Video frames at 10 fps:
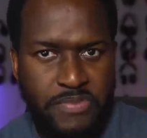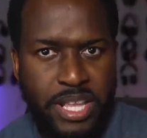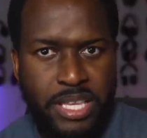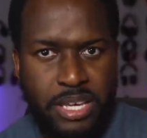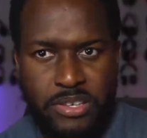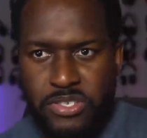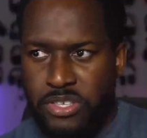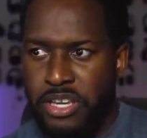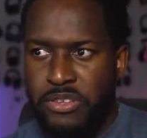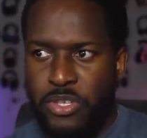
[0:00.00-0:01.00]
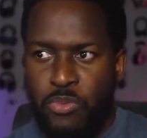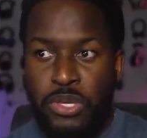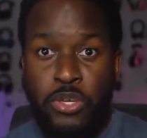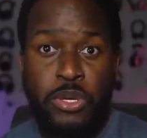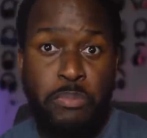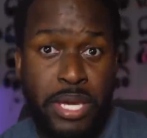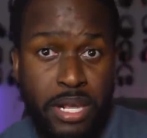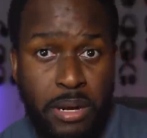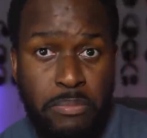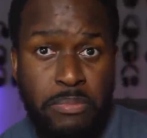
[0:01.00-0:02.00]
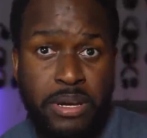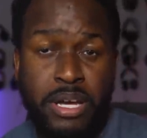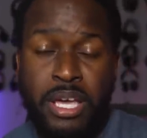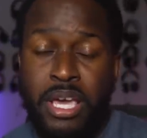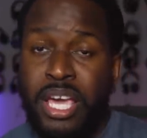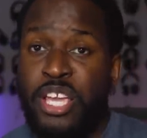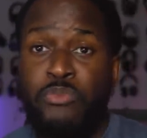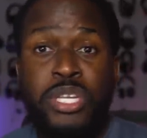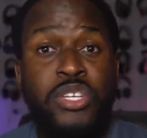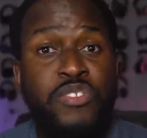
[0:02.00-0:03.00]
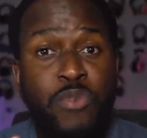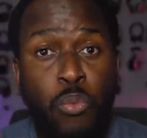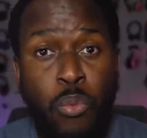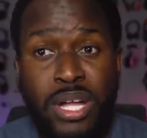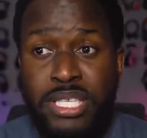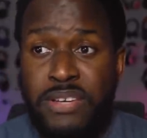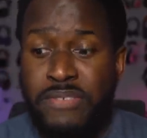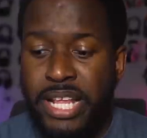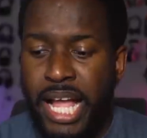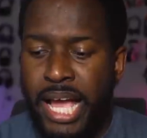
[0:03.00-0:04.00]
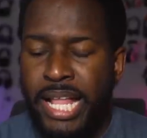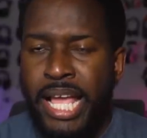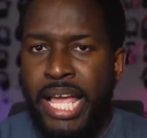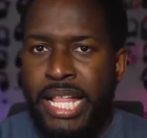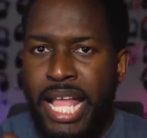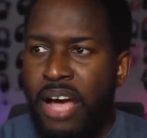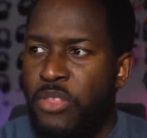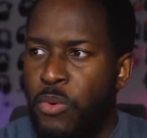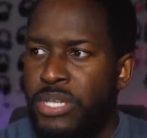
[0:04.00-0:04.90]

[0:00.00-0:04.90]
it's finally here. It's here this week. You can pick it up. Uh, it retails for 179. Now the